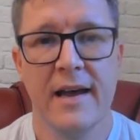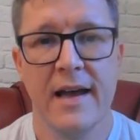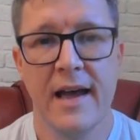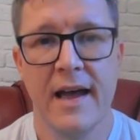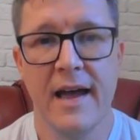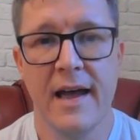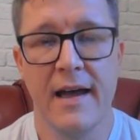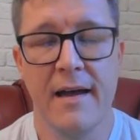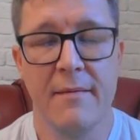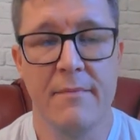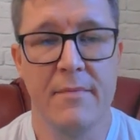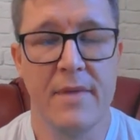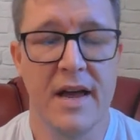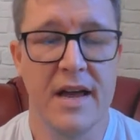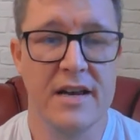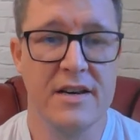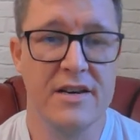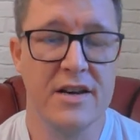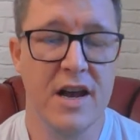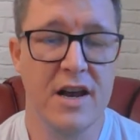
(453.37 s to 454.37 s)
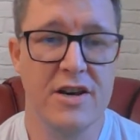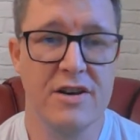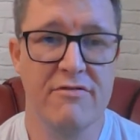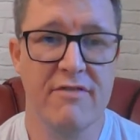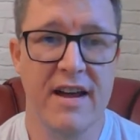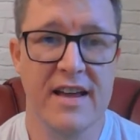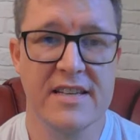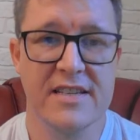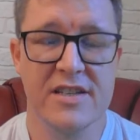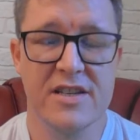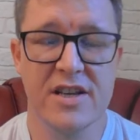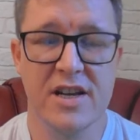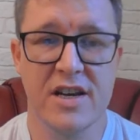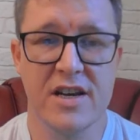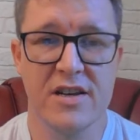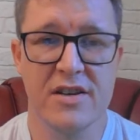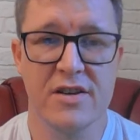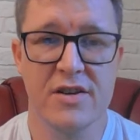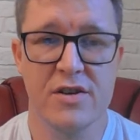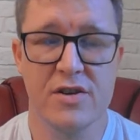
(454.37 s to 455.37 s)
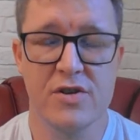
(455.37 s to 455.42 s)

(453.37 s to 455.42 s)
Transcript: and you're asked to